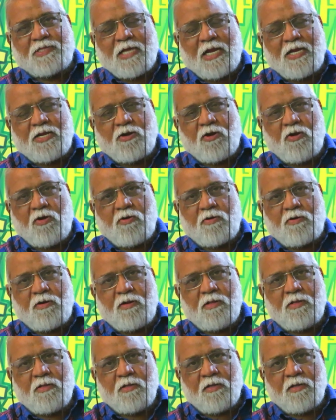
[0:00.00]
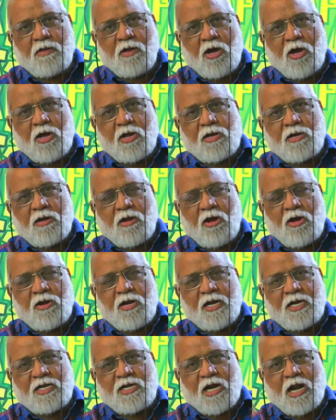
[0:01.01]
a cyclone
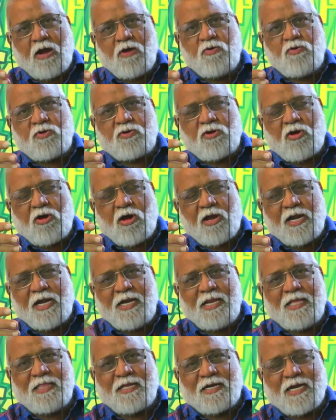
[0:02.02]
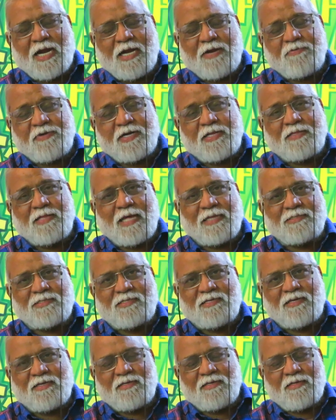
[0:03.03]
or a drought or any other kind of a
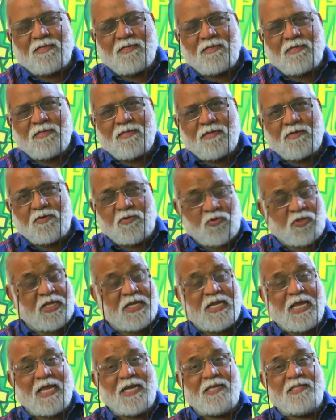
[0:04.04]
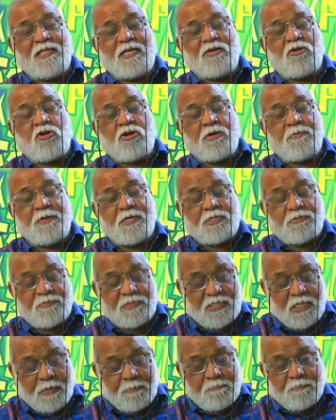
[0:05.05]
disaster. Do they carry their documents
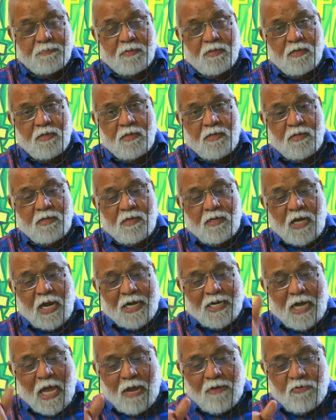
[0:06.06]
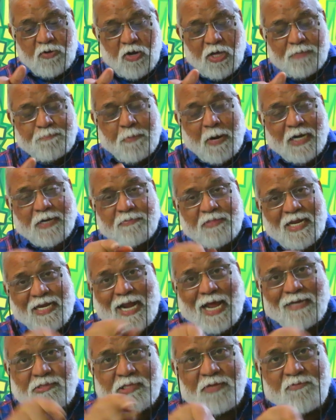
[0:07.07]
with them? And now, as part of the
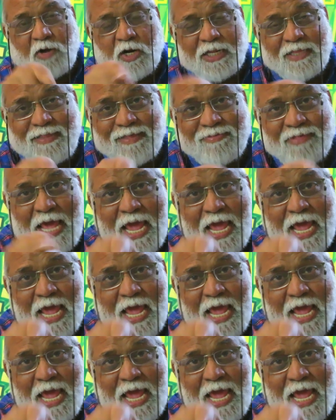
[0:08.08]
NRC, what are they